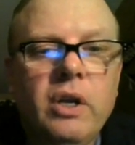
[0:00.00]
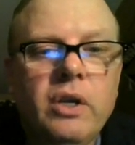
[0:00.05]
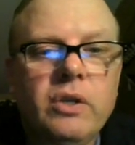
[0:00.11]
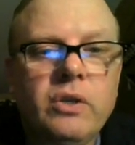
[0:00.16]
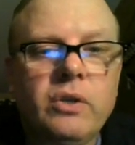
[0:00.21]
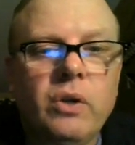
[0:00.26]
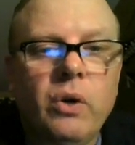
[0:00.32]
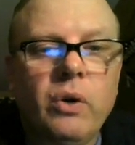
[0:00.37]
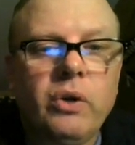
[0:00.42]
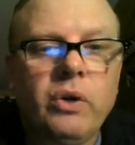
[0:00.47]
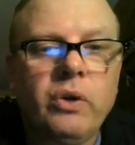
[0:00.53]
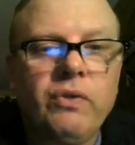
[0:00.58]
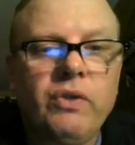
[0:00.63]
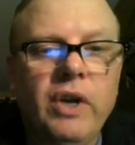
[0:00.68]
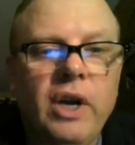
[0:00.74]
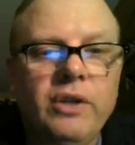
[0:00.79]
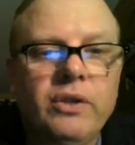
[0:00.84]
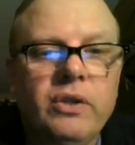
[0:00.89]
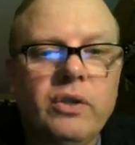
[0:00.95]
So you've
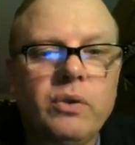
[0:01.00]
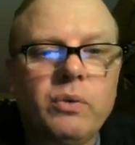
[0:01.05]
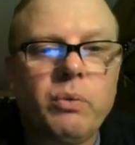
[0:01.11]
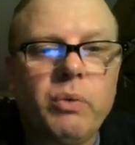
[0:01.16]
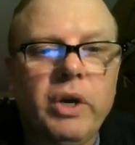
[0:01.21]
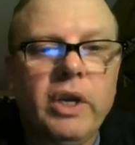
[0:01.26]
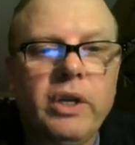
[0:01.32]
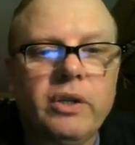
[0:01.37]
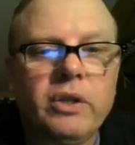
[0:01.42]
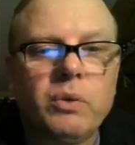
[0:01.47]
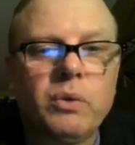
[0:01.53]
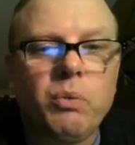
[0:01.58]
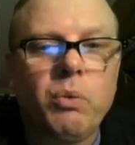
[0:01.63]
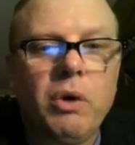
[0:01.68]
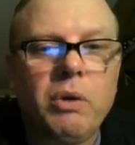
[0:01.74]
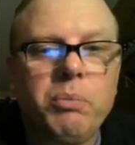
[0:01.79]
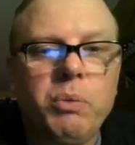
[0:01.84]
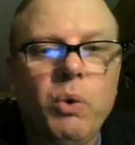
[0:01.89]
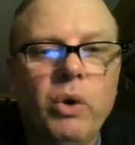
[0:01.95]
got this rate that's
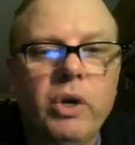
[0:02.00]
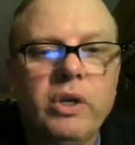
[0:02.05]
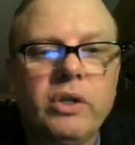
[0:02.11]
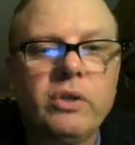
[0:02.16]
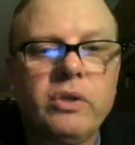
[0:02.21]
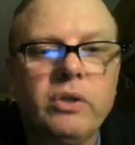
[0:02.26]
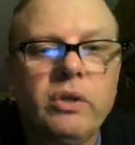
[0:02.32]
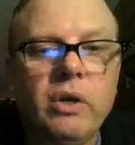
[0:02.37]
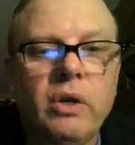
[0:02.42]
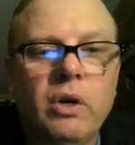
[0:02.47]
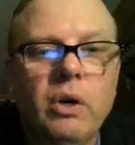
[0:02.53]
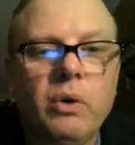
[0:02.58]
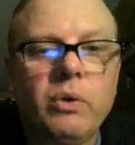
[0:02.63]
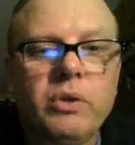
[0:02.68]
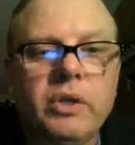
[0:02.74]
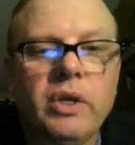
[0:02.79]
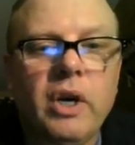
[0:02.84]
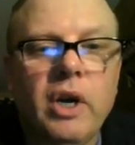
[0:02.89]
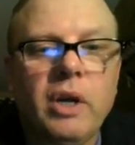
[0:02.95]

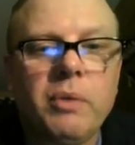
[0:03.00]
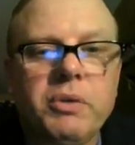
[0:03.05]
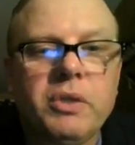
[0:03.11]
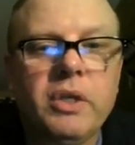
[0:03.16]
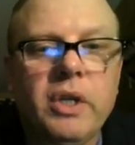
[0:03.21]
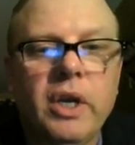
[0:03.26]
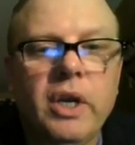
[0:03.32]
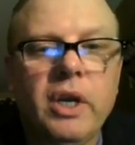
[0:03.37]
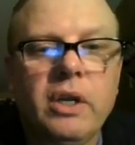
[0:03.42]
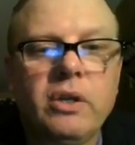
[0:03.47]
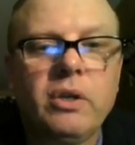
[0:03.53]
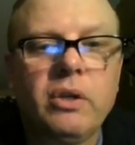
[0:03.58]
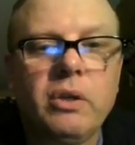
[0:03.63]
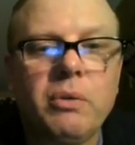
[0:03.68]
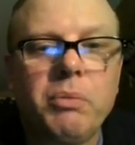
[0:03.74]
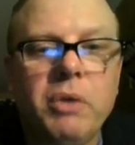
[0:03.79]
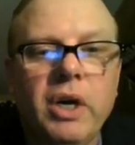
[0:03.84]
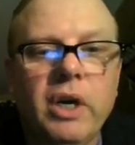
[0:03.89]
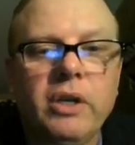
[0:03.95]
1.0 times 10 to
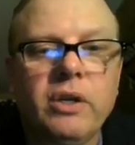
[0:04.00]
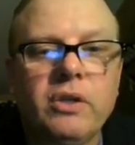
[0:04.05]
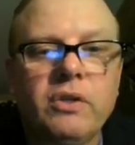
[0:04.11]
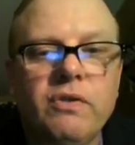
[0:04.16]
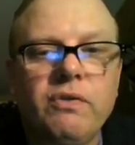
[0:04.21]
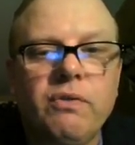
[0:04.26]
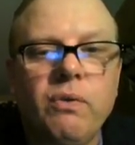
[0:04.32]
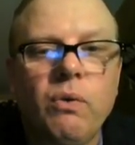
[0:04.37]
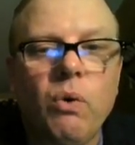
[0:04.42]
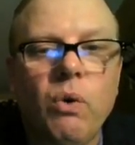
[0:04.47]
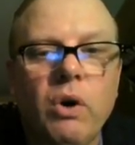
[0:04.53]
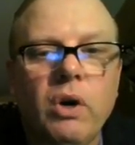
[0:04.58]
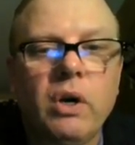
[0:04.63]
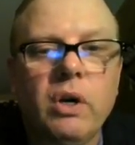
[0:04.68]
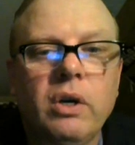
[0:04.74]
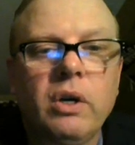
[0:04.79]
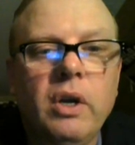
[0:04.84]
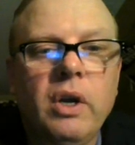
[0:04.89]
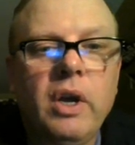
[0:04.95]
the minus 4.